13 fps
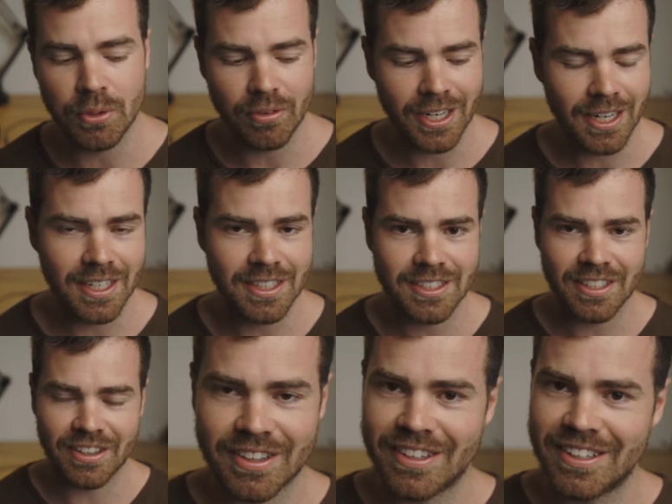You realize
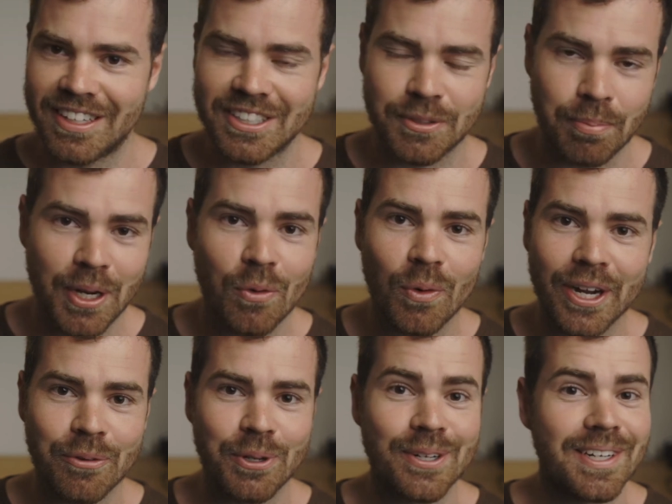it's a big
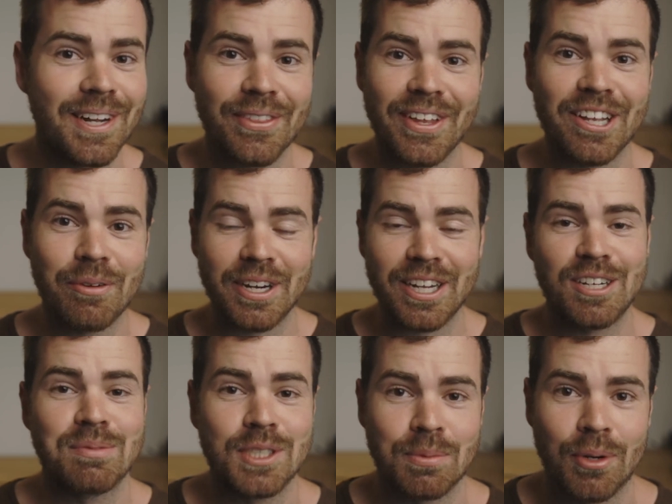wide world out there when it
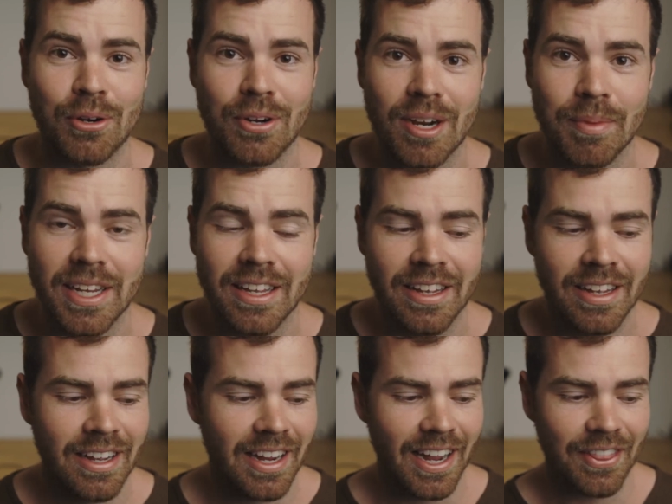comes to programming
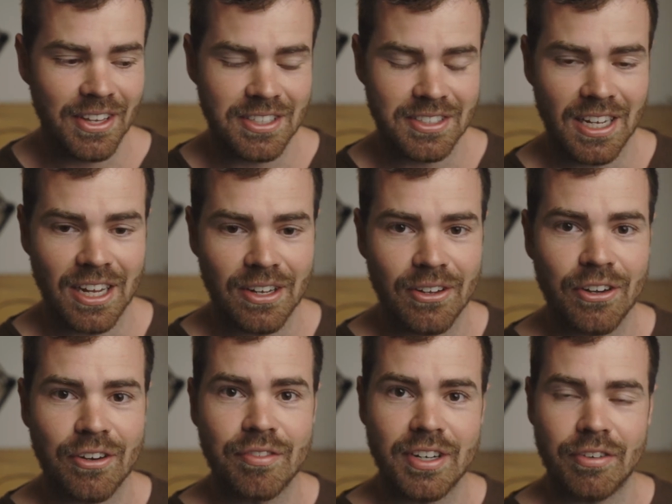and there's a
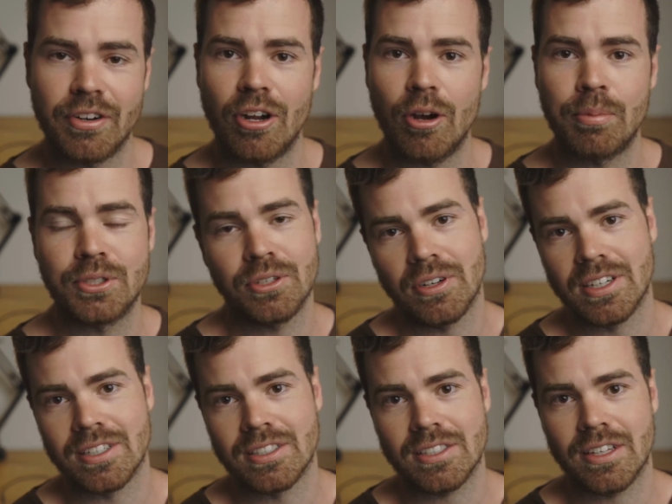lot of different
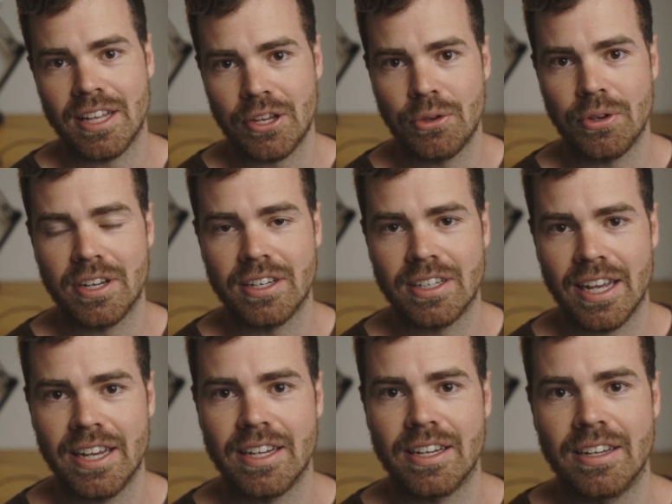opportunities that you can
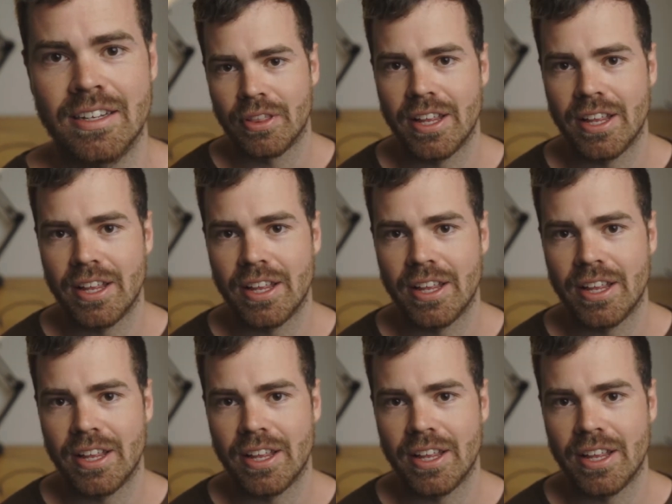take.